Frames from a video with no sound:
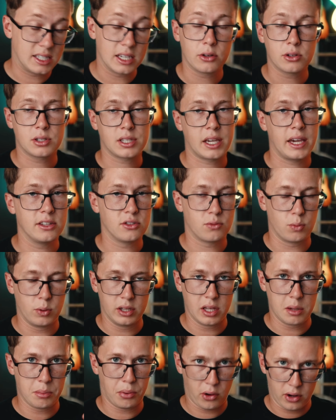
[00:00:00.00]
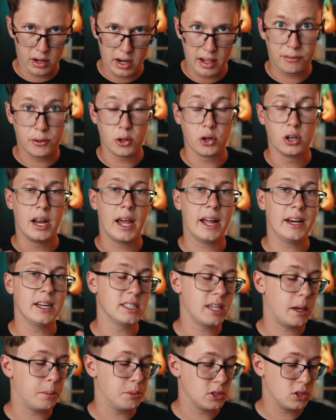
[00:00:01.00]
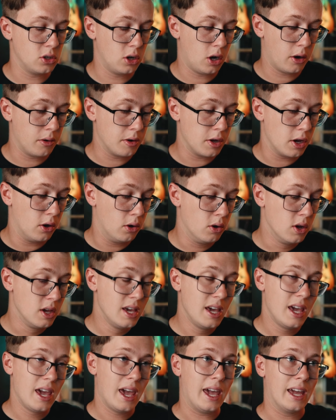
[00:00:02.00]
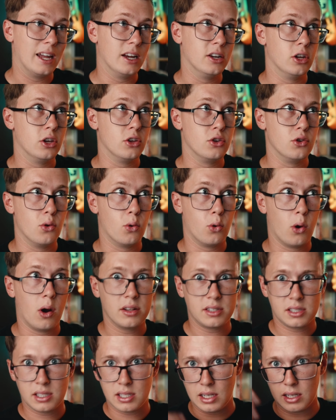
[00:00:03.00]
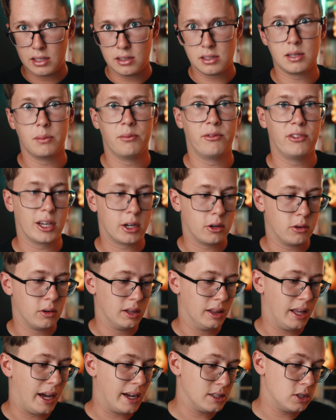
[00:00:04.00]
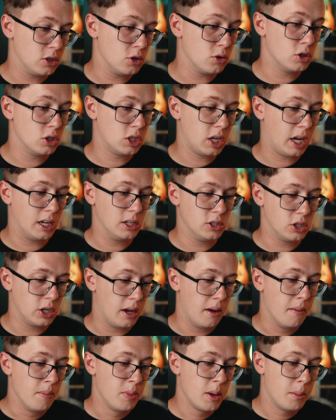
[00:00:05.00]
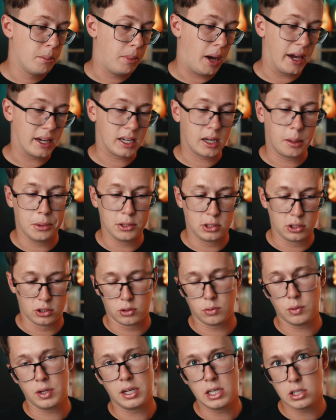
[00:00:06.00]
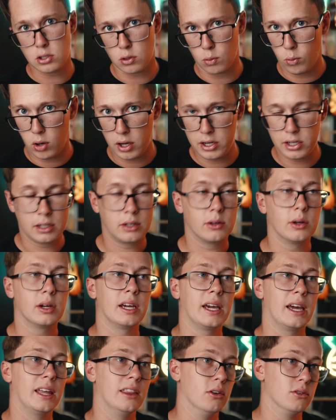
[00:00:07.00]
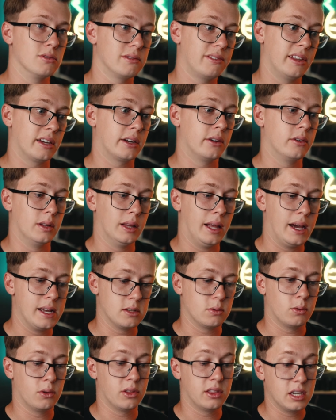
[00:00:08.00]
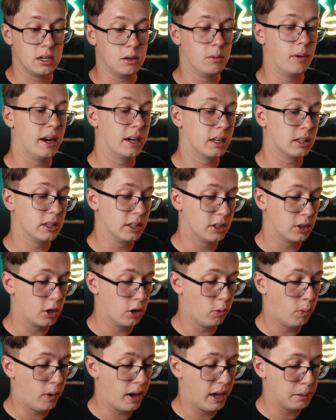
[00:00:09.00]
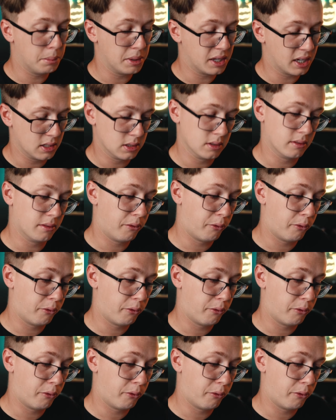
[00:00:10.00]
synchro scan is really important if you're in any type of scenario and you're seeing some flickering lights. You can change it by a couple degrees or 1 degree, and those flickering lights will theoretically go away because of the